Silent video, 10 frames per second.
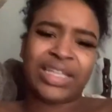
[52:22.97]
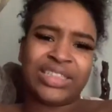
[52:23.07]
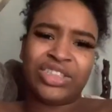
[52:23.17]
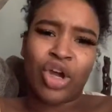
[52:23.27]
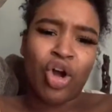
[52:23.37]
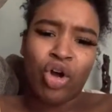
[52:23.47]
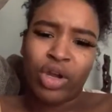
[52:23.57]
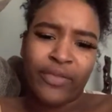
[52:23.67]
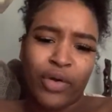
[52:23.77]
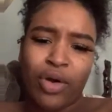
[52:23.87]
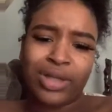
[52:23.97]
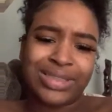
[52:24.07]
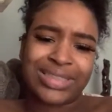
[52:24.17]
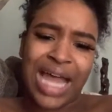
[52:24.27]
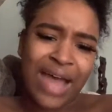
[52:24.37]
this doll give her all
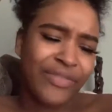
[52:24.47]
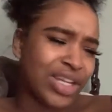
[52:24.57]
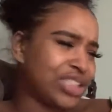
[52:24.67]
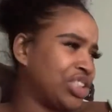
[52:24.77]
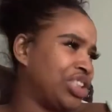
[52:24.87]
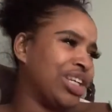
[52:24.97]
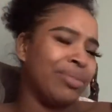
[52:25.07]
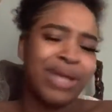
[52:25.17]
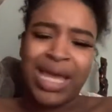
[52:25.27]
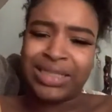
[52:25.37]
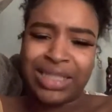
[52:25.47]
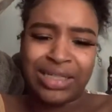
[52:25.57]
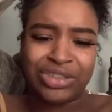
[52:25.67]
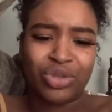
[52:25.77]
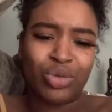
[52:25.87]
this confidence and she ended up dancing at
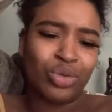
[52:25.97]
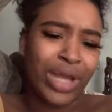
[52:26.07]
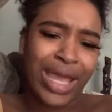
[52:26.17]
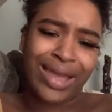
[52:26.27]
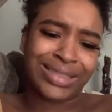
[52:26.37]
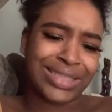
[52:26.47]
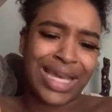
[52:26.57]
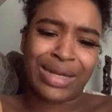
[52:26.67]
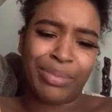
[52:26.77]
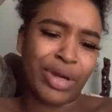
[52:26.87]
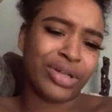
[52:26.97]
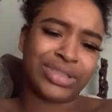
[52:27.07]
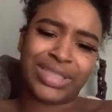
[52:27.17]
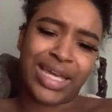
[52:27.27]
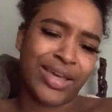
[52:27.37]
the school dance and got embarrassed
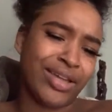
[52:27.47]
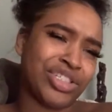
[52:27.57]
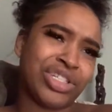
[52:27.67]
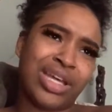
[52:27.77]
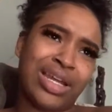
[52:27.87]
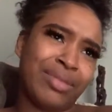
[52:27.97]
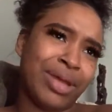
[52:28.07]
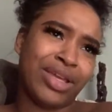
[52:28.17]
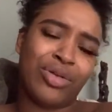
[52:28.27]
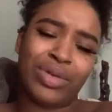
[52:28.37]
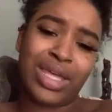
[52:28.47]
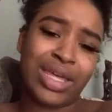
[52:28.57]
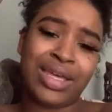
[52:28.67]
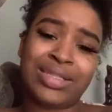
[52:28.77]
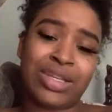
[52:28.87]
as hell and shit like that. I'm like, yo,
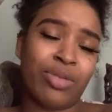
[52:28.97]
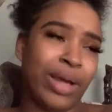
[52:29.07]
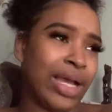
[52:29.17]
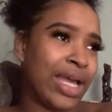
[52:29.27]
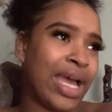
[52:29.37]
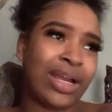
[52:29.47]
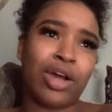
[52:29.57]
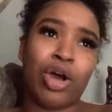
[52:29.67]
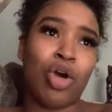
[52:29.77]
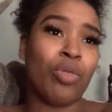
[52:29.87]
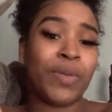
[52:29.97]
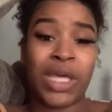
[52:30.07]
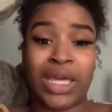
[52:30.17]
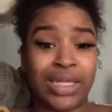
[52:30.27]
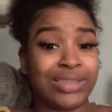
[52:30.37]
kids, oh my God, I hope
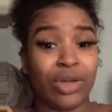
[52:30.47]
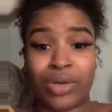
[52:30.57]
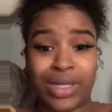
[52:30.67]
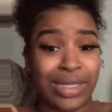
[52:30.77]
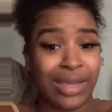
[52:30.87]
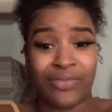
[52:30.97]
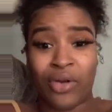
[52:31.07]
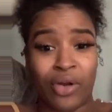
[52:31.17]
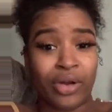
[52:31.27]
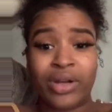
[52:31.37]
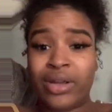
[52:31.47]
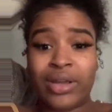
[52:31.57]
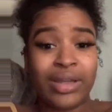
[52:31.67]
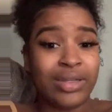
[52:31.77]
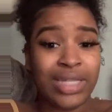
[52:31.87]
kids don't get that far
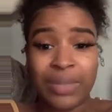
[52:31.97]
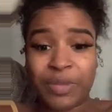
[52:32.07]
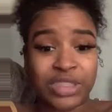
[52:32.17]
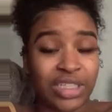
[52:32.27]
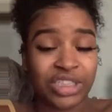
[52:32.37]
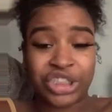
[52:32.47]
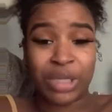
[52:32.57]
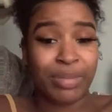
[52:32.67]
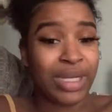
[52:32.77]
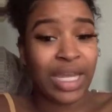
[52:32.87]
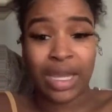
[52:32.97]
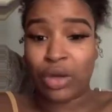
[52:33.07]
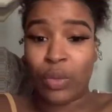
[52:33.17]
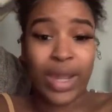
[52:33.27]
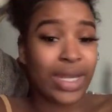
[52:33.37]
deep into this shit. But nigga,
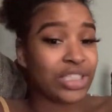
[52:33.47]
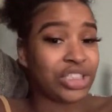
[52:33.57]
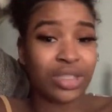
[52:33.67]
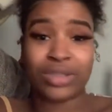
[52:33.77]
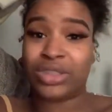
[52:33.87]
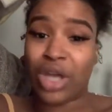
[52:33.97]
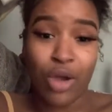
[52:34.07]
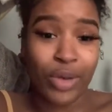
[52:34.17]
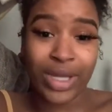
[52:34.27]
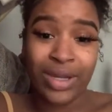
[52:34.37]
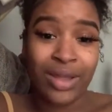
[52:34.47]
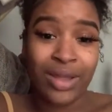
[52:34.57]
the way this shit is going,